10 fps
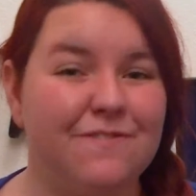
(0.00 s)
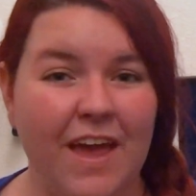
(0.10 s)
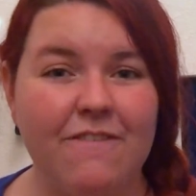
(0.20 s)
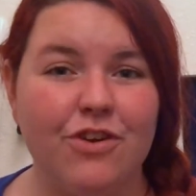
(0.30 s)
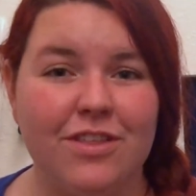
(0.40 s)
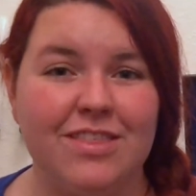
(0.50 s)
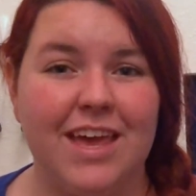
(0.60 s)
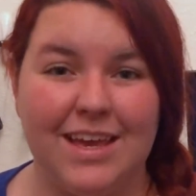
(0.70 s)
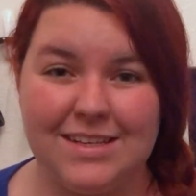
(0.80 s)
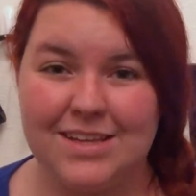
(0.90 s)
favorite
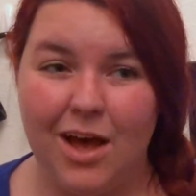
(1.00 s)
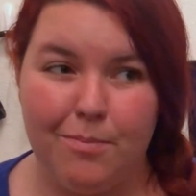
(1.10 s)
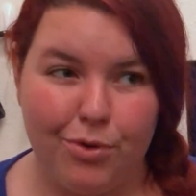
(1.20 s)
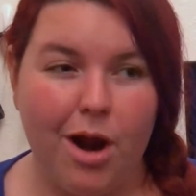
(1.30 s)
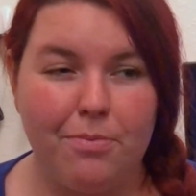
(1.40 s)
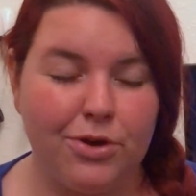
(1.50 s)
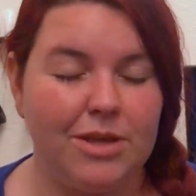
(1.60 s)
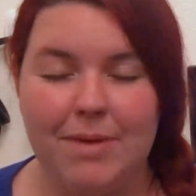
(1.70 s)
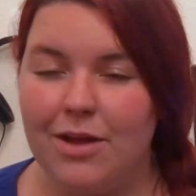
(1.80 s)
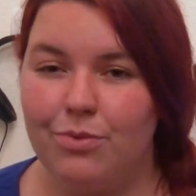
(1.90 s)
things,
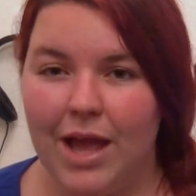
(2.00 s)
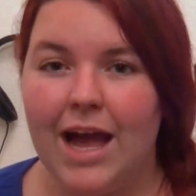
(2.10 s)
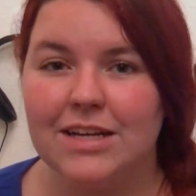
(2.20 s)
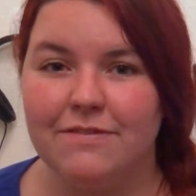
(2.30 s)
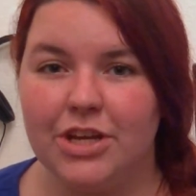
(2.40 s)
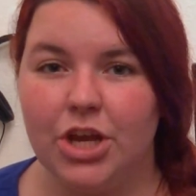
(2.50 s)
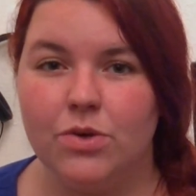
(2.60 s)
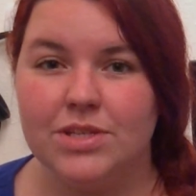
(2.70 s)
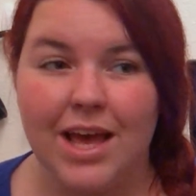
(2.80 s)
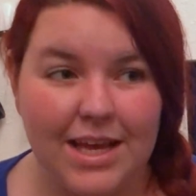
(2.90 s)
properly made react
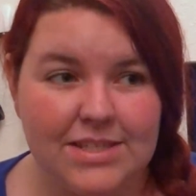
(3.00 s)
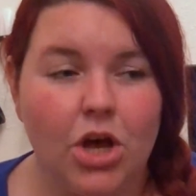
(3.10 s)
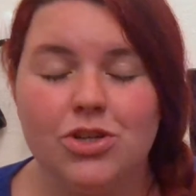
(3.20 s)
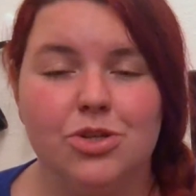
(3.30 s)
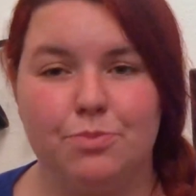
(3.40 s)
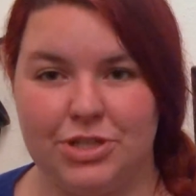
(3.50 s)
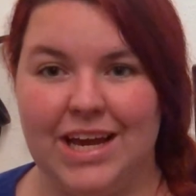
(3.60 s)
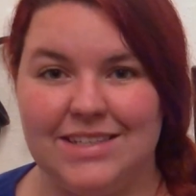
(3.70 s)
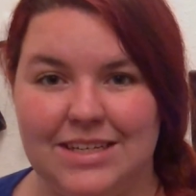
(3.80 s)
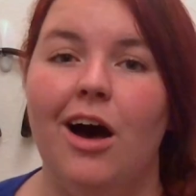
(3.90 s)
videos, is also
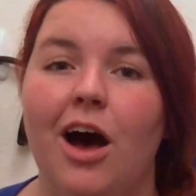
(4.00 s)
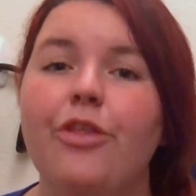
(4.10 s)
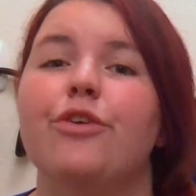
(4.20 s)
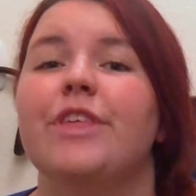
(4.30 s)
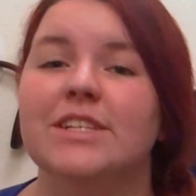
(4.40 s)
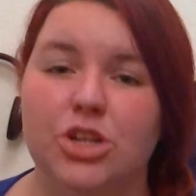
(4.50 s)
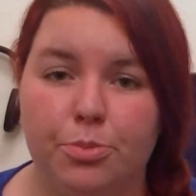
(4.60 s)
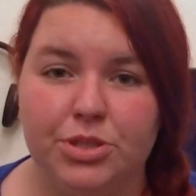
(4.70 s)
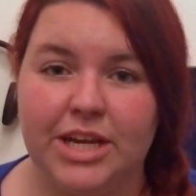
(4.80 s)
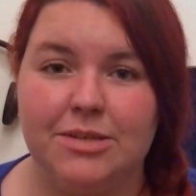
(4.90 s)
protected. Other things that
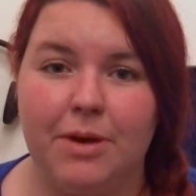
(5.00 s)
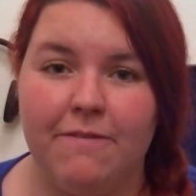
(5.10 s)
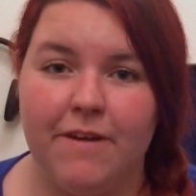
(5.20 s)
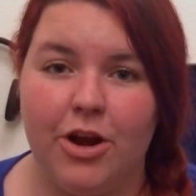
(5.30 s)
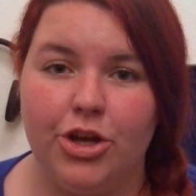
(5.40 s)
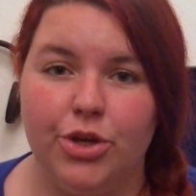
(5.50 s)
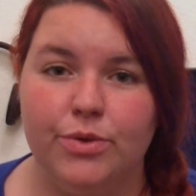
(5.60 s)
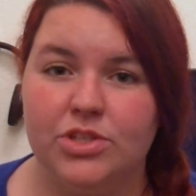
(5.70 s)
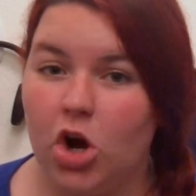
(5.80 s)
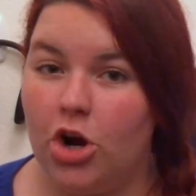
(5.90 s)
are protected by fair
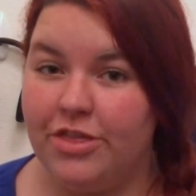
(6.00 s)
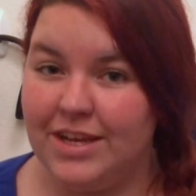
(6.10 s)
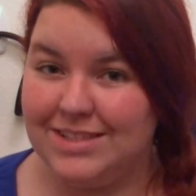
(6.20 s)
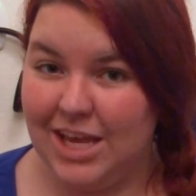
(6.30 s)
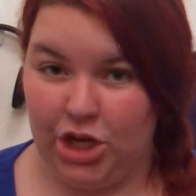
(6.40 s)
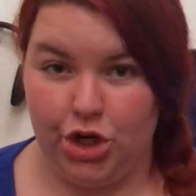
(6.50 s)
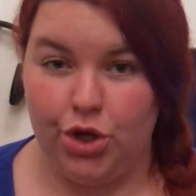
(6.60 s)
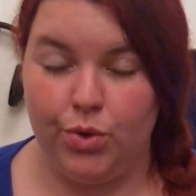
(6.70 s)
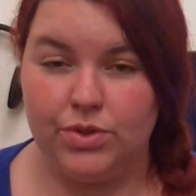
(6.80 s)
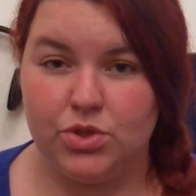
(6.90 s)
use are things like
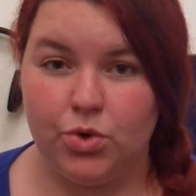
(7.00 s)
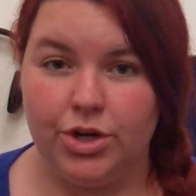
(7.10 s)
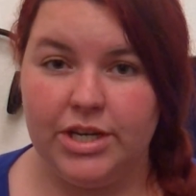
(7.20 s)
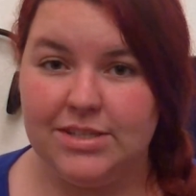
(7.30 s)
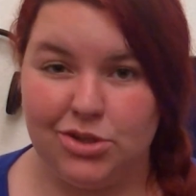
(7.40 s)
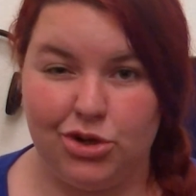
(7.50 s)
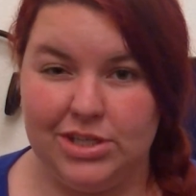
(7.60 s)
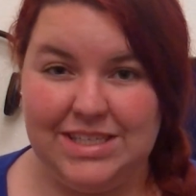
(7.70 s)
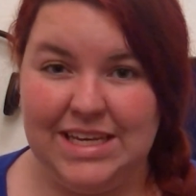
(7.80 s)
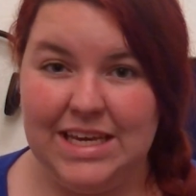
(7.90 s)
news stories,
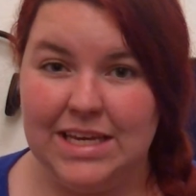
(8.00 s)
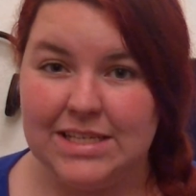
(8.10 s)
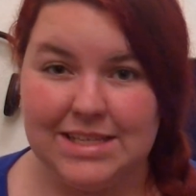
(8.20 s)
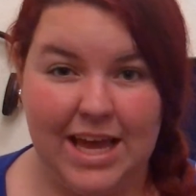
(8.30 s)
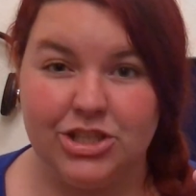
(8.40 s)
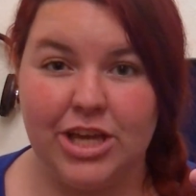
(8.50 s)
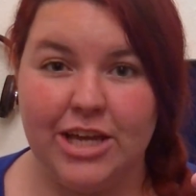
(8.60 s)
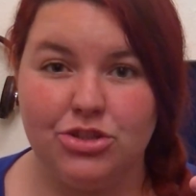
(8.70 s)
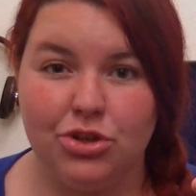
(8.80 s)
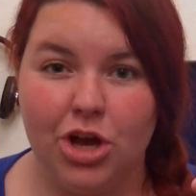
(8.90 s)
critiques,
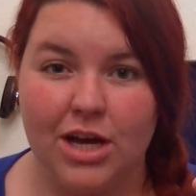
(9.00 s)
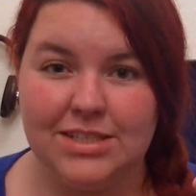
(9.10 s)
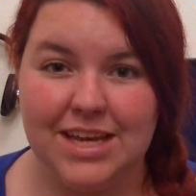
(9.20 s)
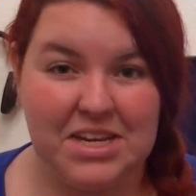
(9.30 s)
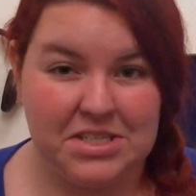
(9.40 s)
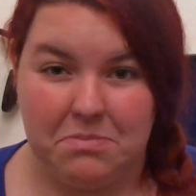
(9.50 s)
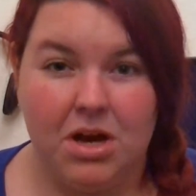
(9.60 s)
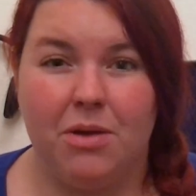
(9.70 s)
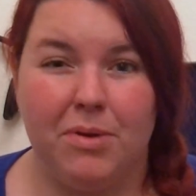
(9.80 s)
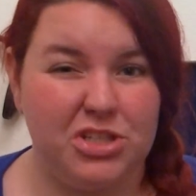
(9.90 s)
educational content,
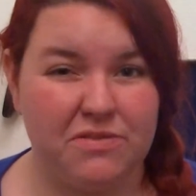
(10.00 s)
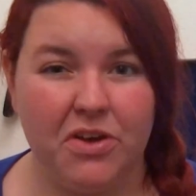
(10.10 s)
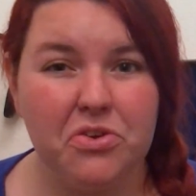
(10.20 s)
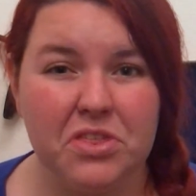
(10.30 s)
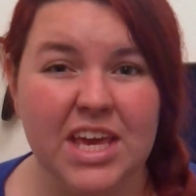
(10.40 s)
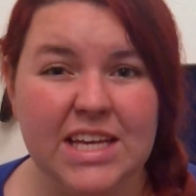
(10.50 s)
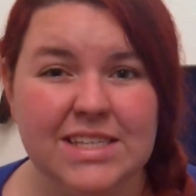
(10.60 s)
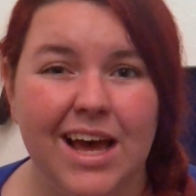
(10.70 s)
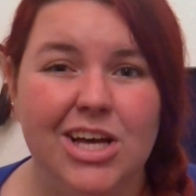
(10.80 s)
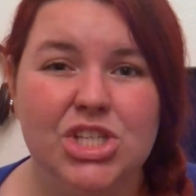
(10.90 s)
among a bunch of other things.